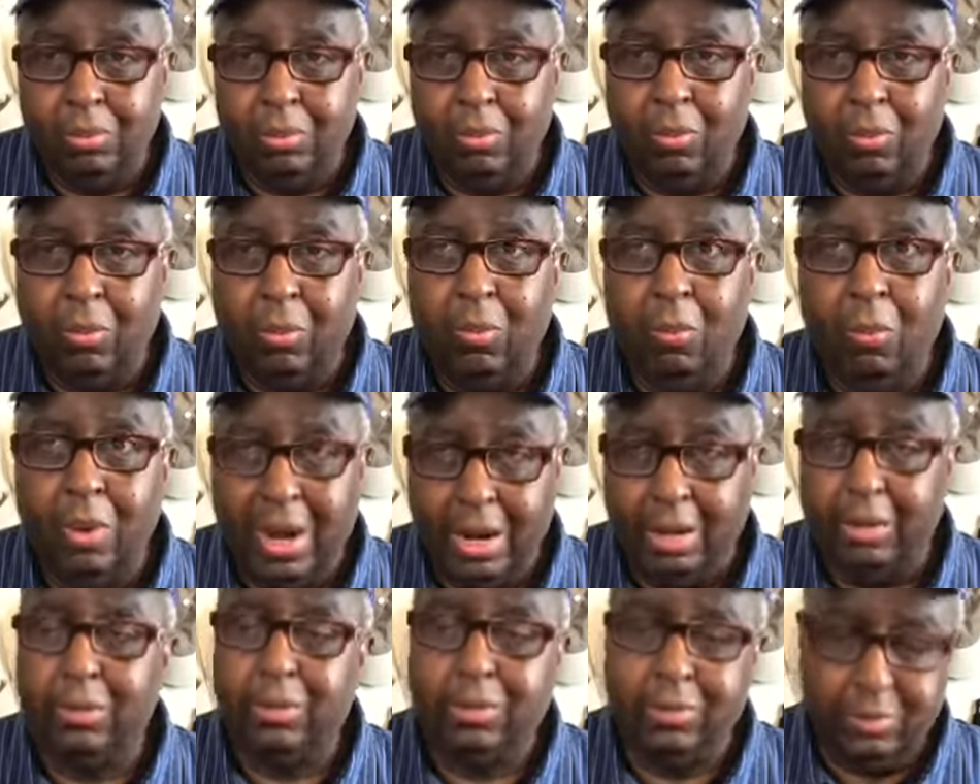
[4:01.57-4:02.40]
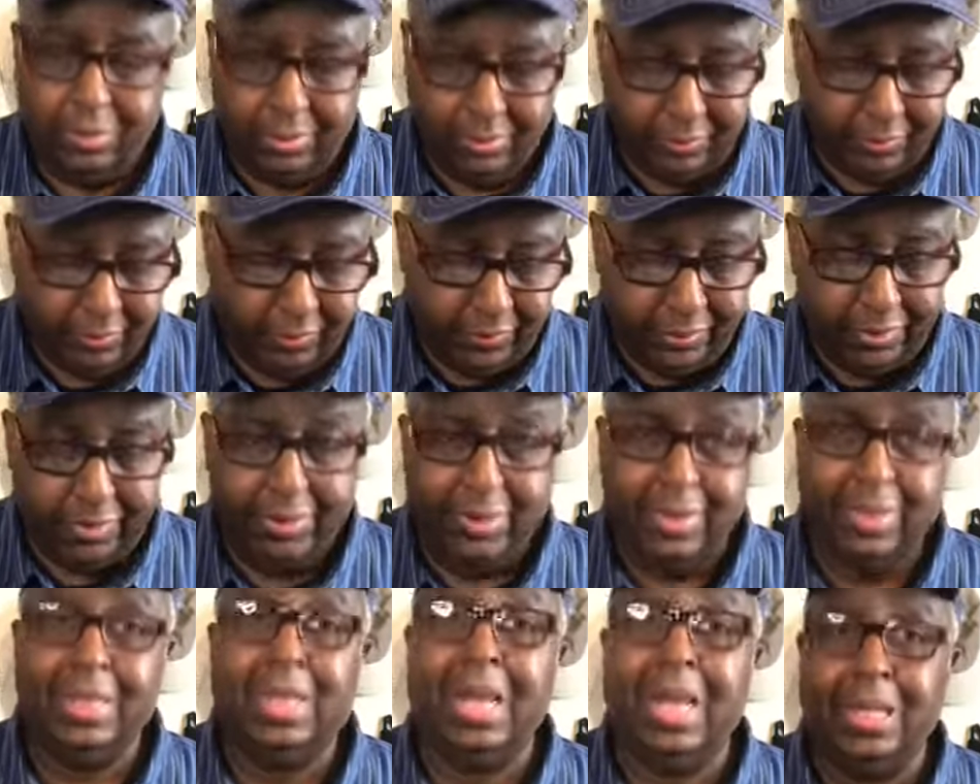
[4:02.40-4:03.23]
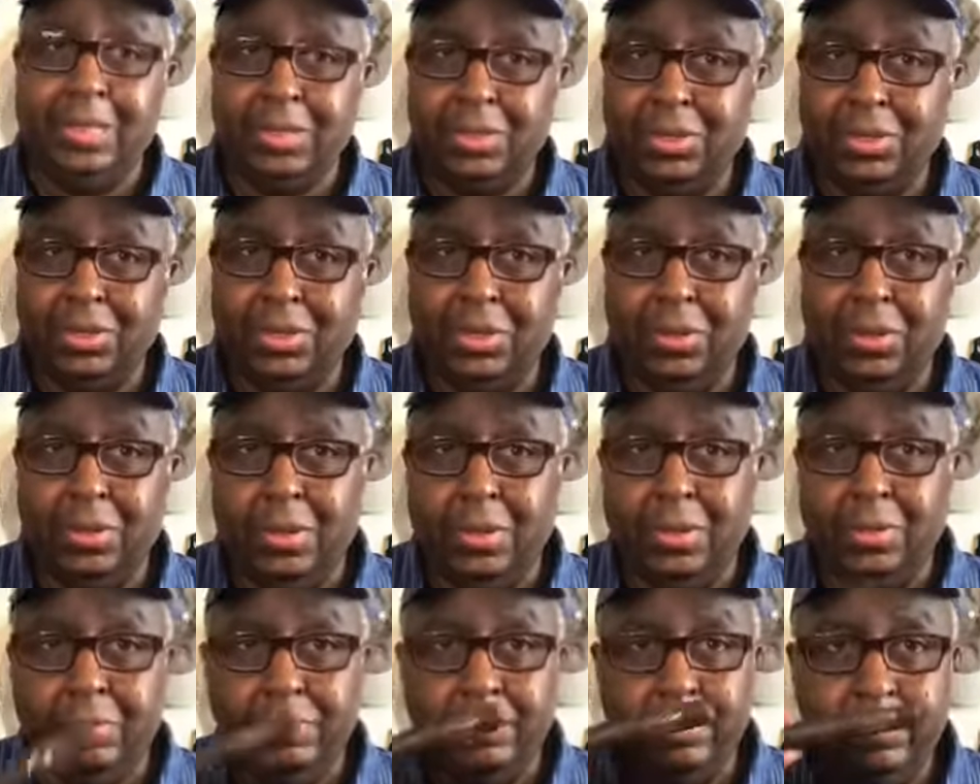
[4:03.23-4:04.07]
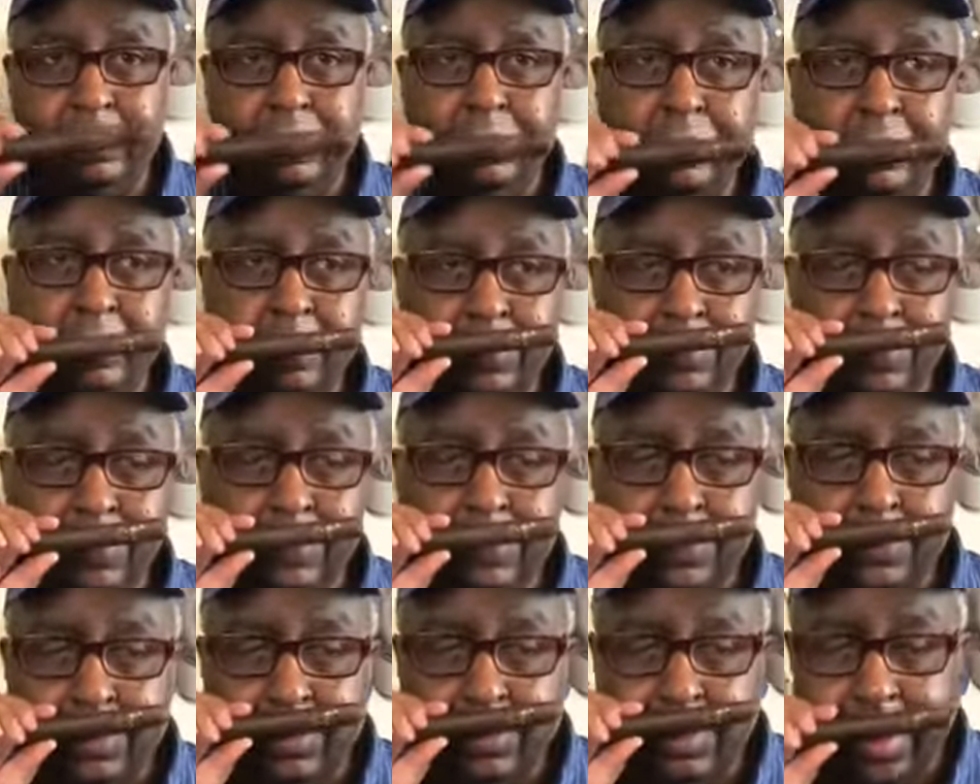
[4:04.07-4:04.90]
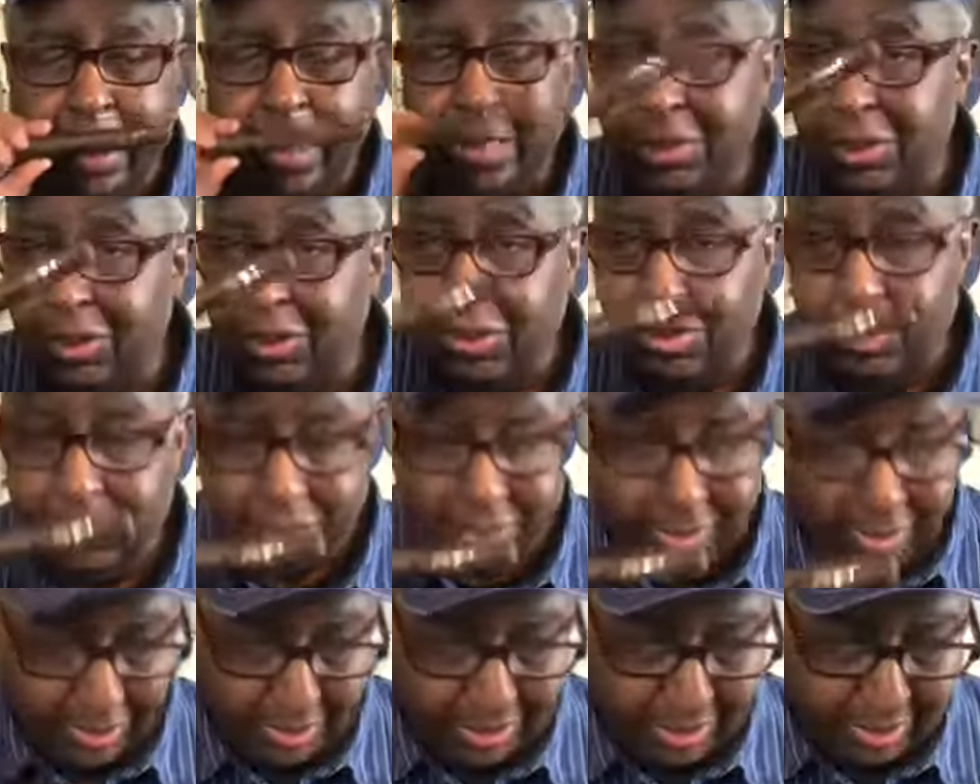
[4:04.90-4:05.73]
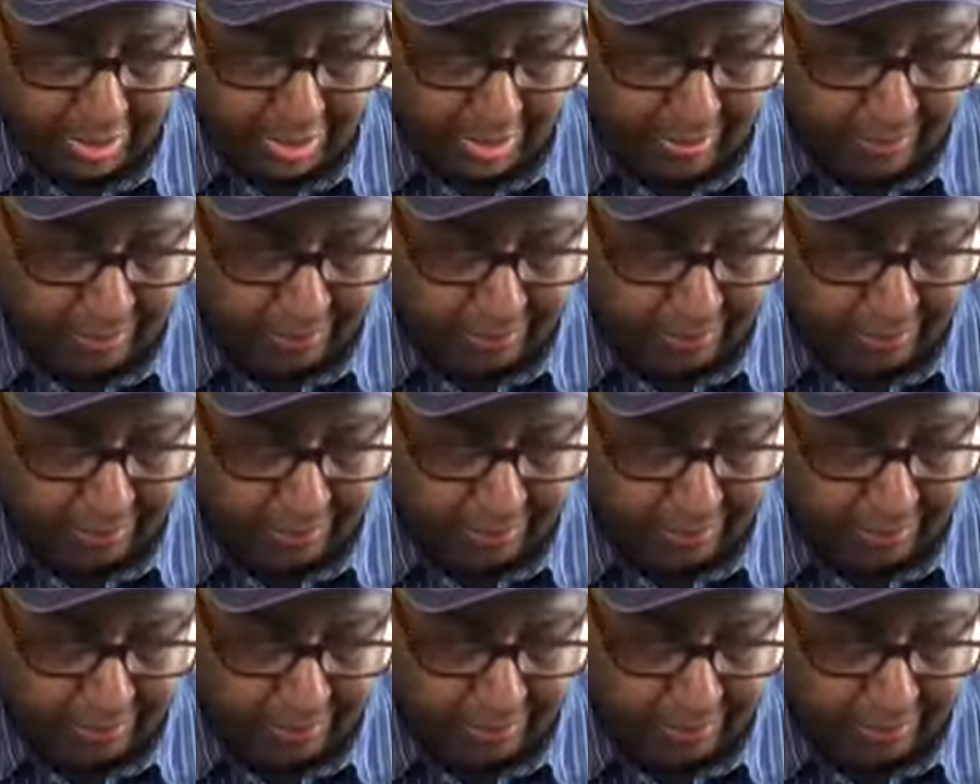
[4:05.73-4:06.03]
Wow, that's a cigar. That's an all-day thing.